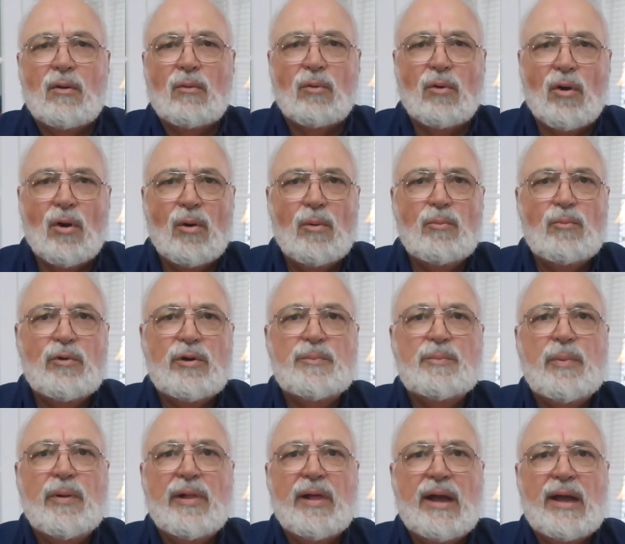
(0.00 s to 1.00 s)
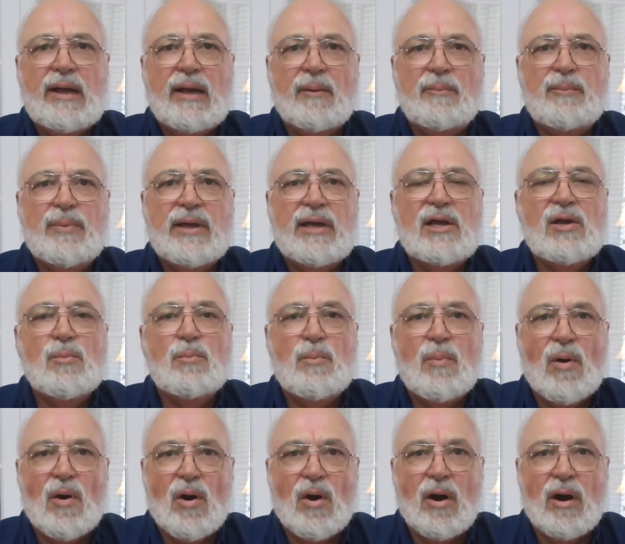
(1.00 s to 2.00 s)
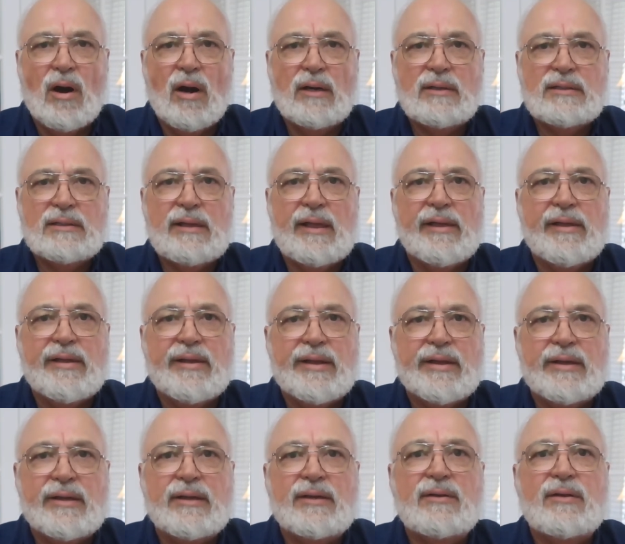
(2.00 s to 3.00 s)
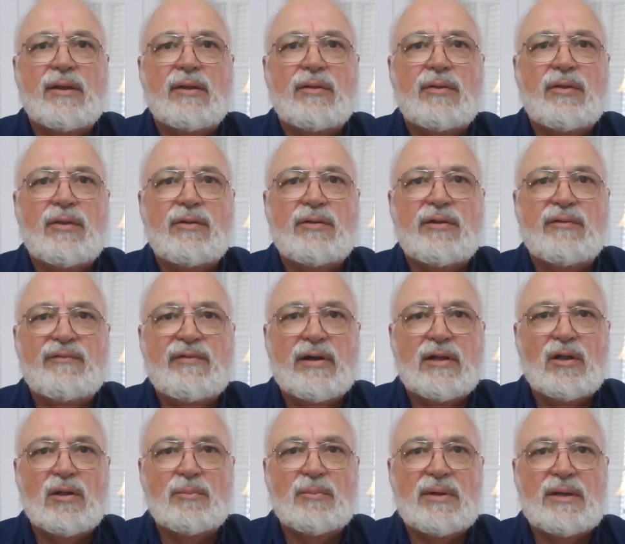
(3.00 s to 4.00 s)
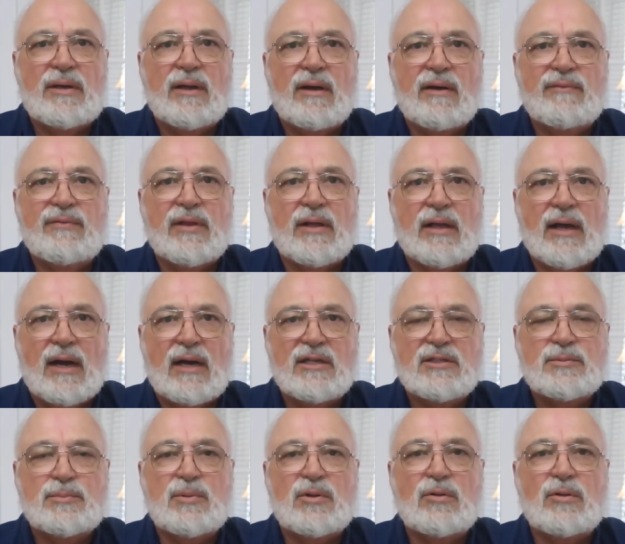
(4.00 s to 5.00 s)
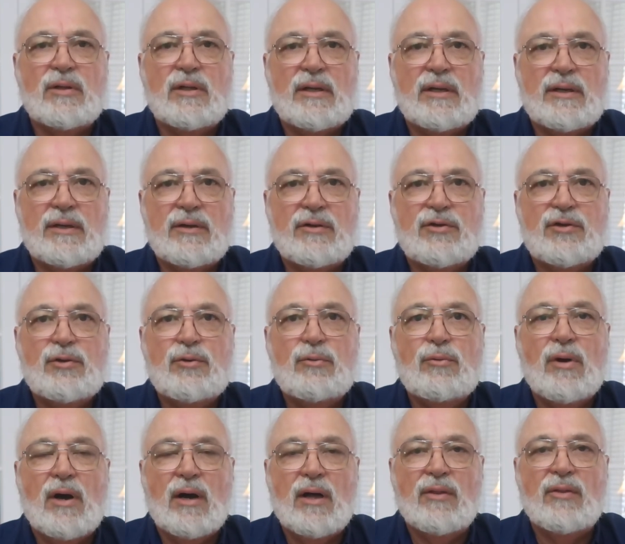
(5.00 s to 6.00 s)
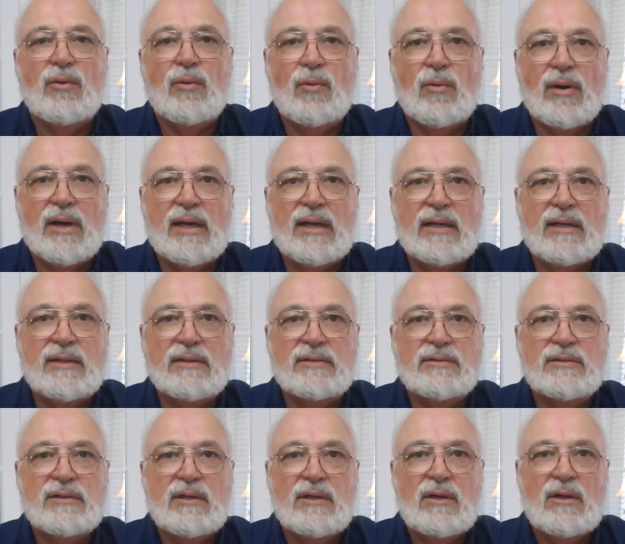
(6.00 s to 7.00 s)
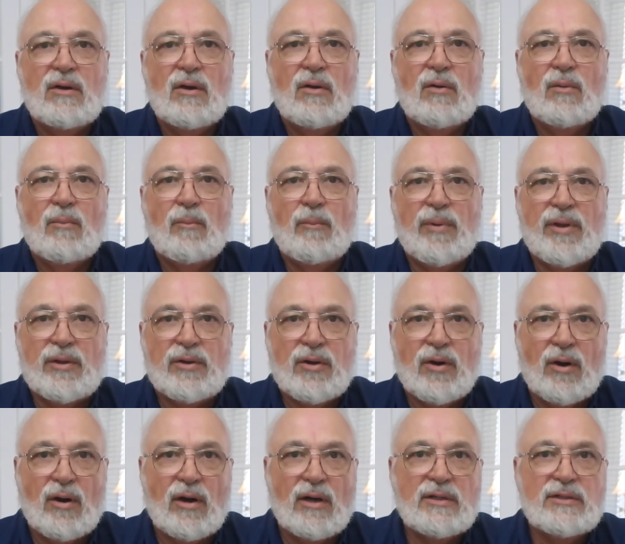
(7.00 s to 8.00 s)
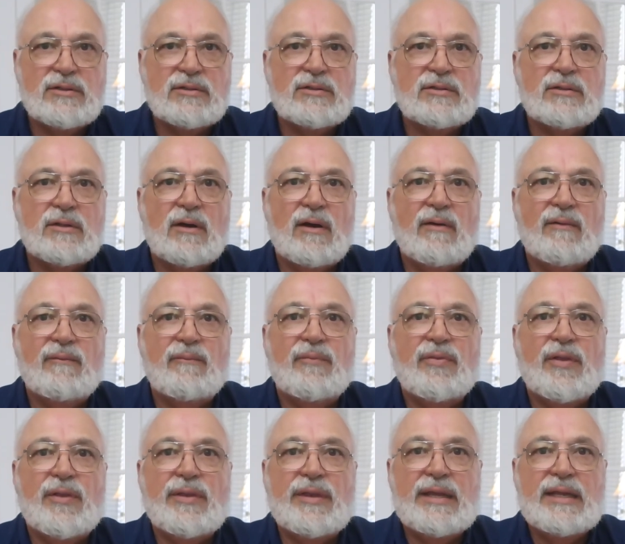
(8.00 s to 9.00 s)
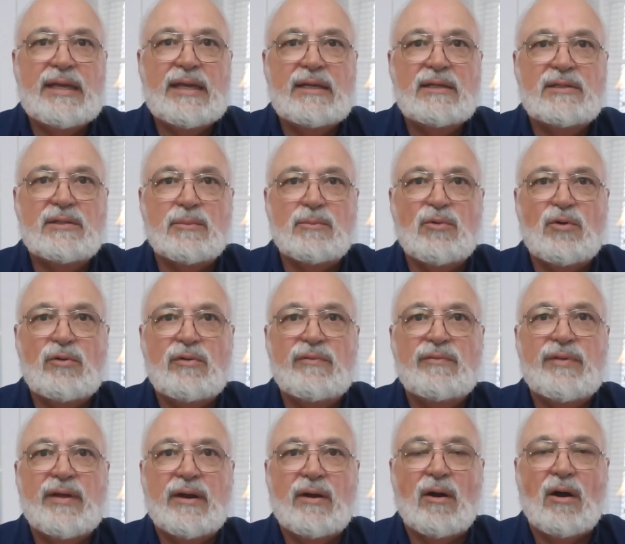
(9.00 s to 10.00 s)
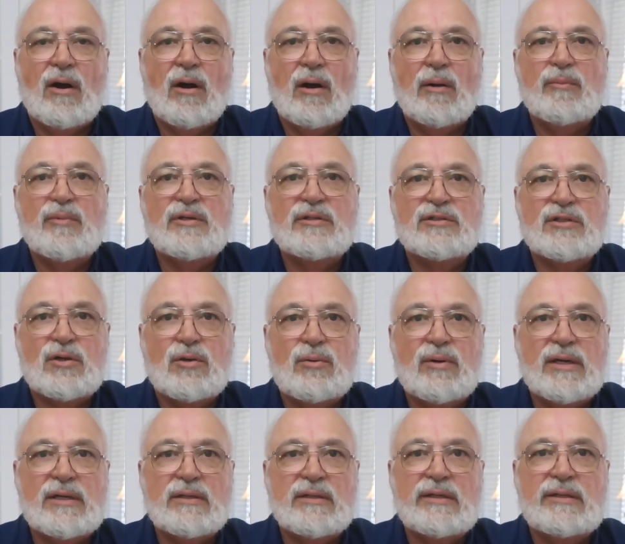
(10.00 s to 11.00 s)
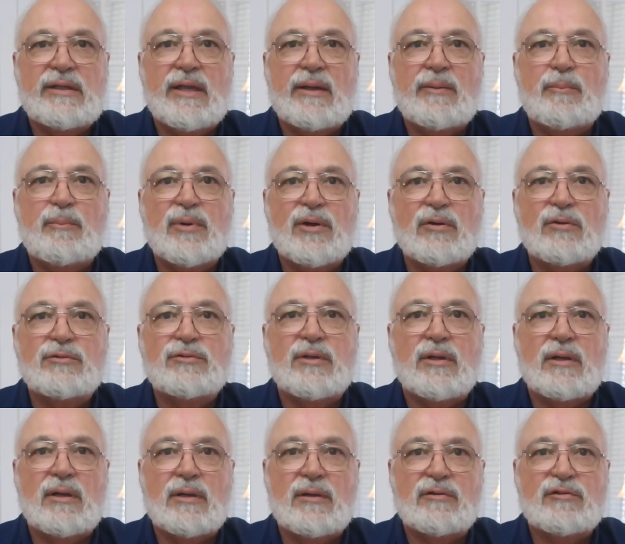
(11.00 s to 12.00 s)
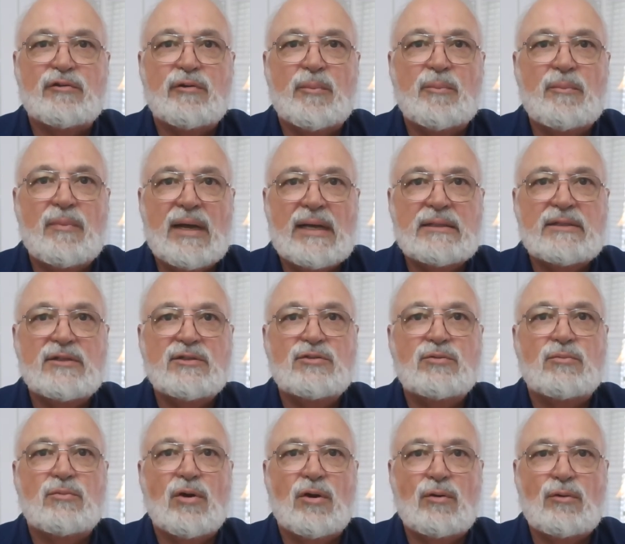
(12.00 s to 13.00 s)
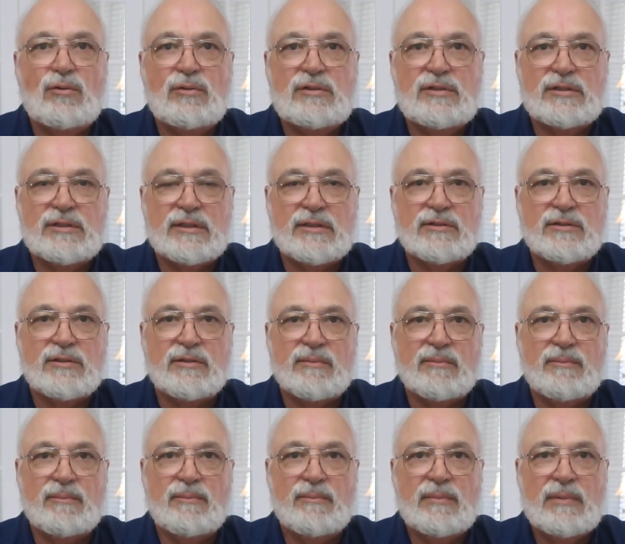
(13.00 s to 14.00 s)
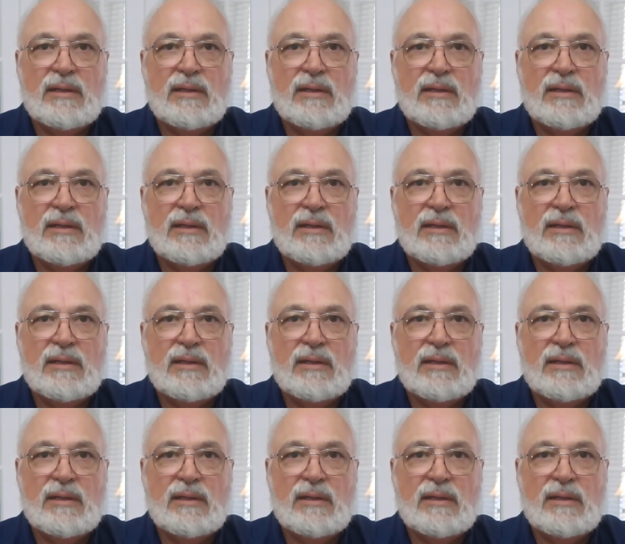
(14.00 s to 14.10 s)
Rome would play a big part in the development of the gospel in two other ways. Because of the need to move their armies quickly, they built a tremendous road system.